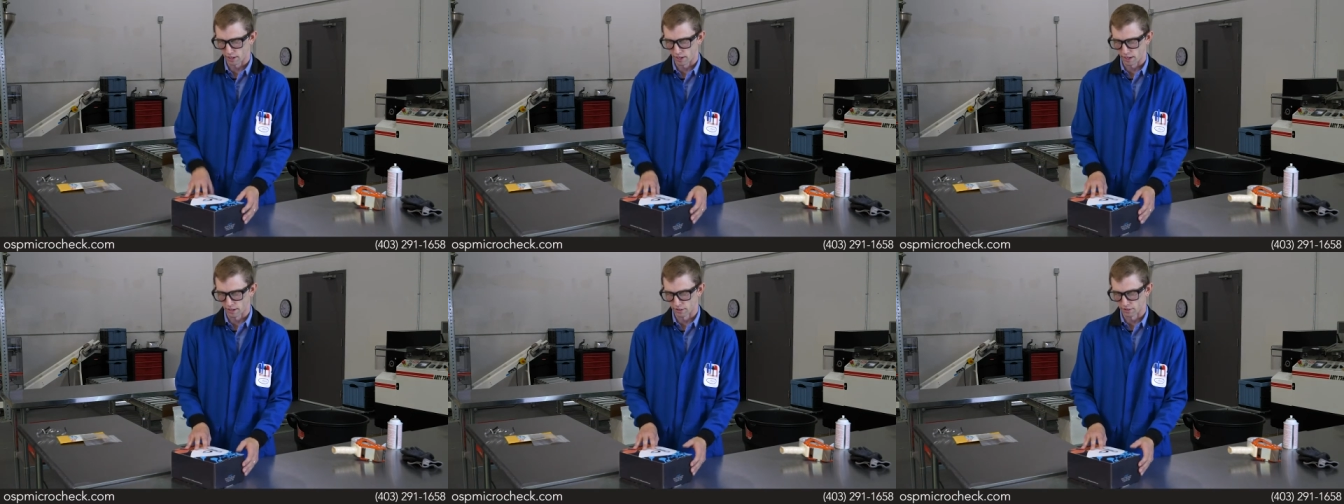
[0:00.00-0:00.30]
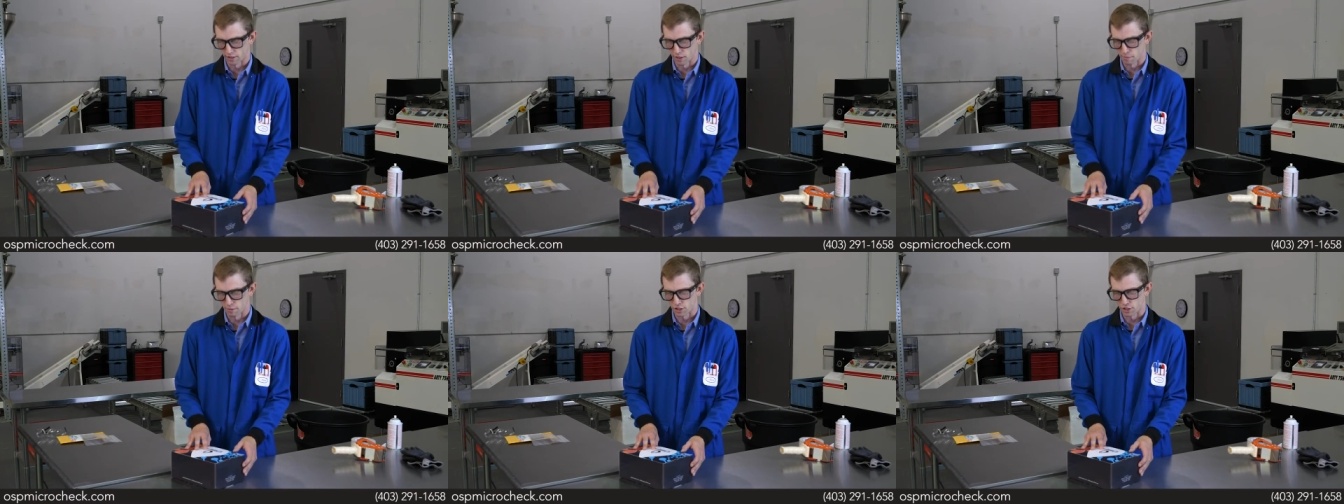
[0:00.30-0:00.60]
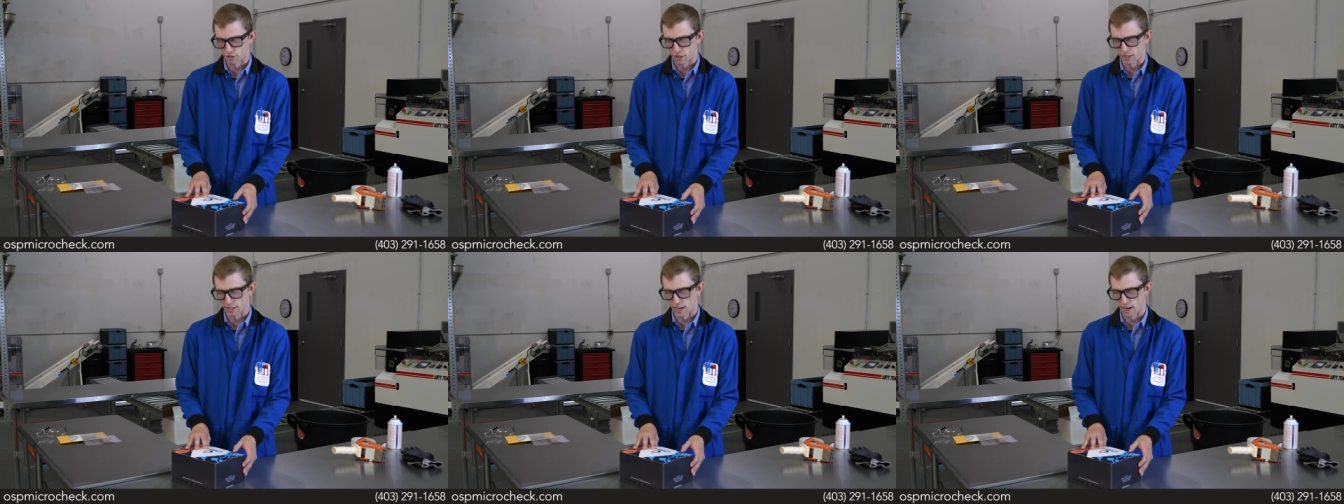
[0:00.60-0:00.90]
and
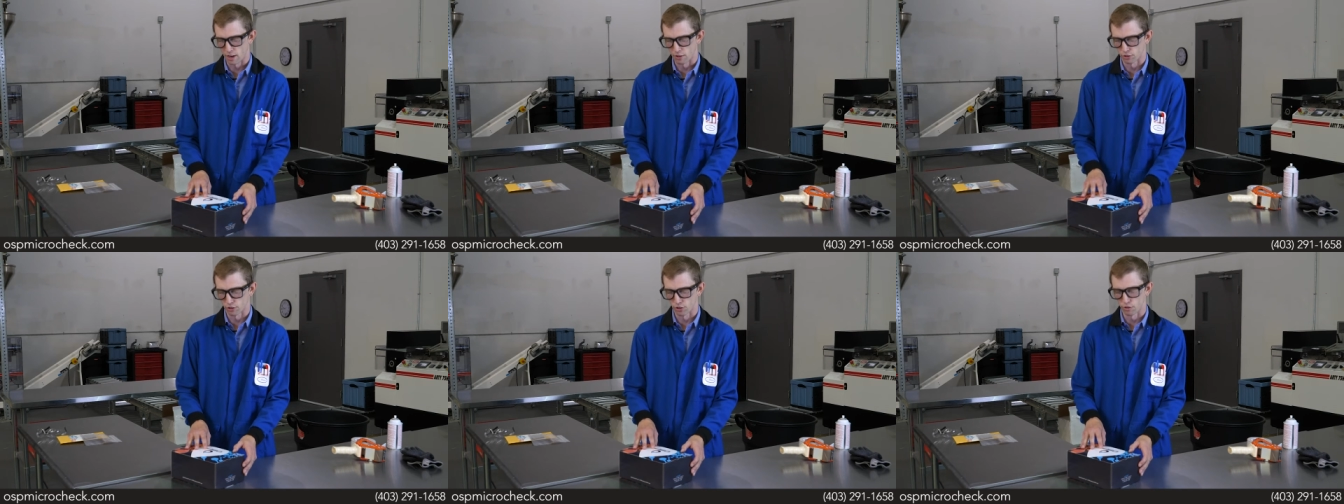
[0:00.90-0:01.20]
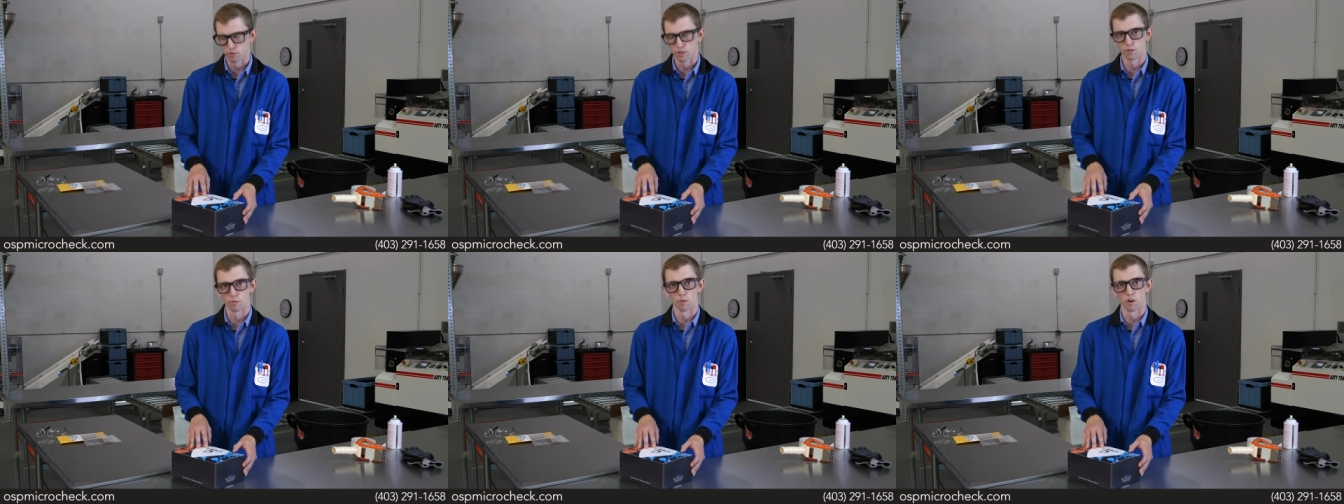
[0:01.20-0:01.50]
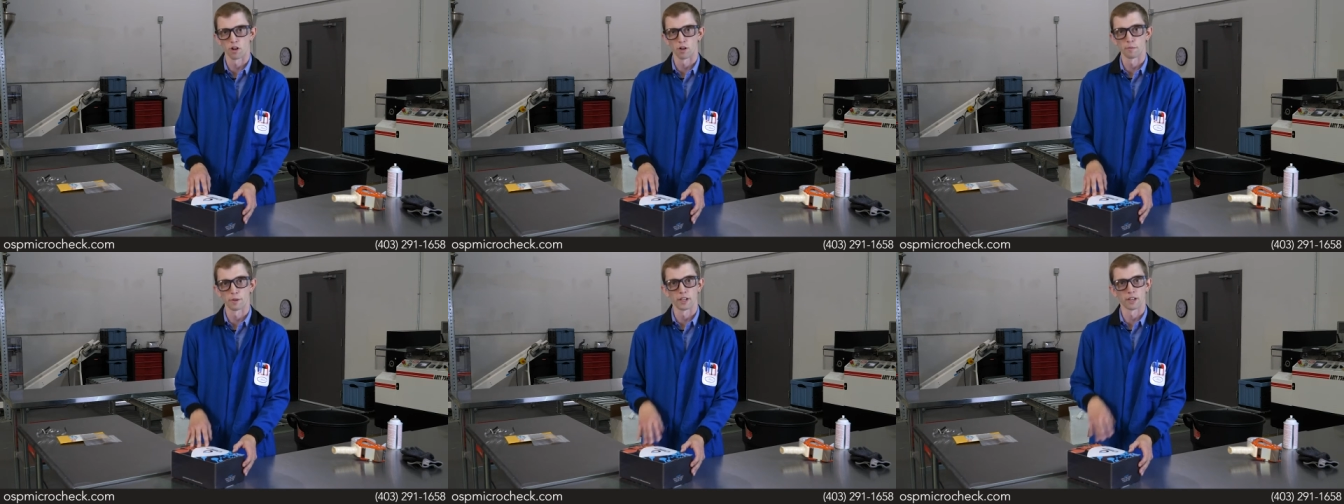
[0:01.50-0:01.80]
demonstrate how to
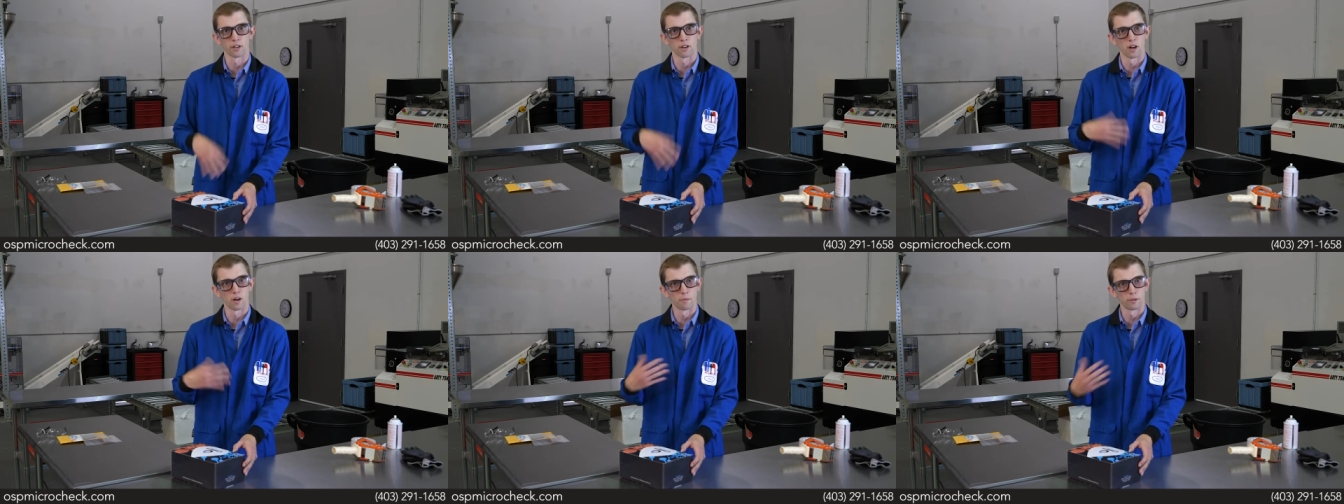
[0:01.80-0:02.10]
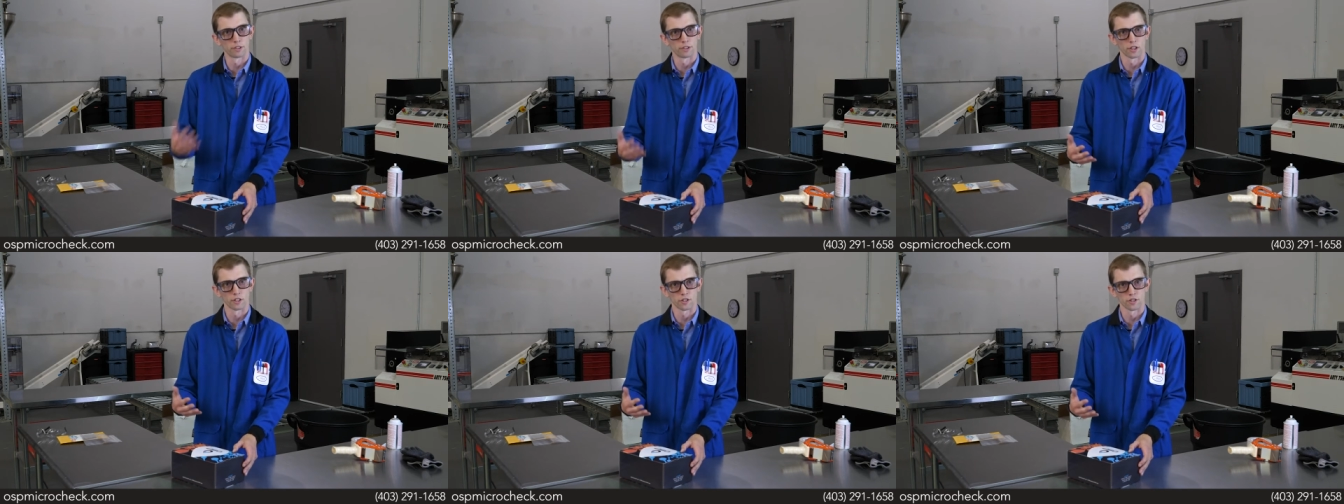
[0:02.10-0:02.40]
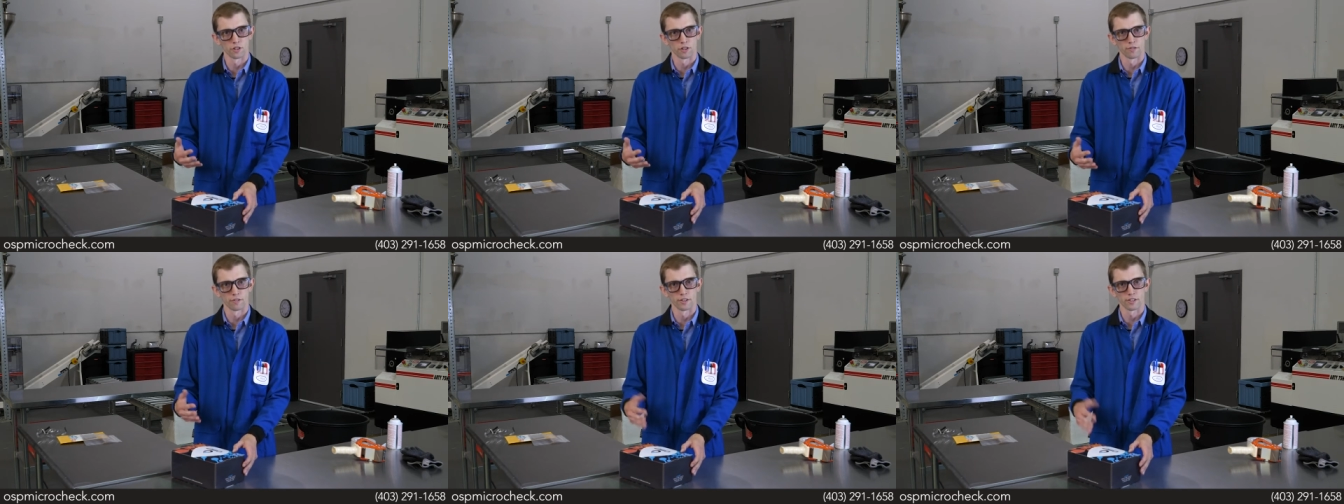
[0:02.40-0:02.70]
swab a common touch
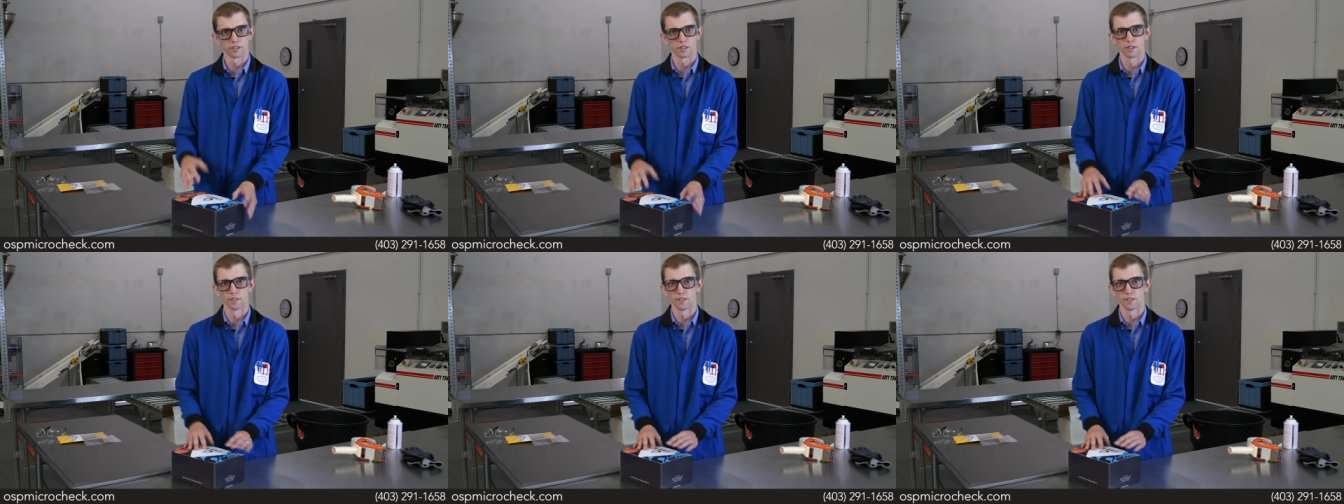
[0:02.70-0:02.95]
surface.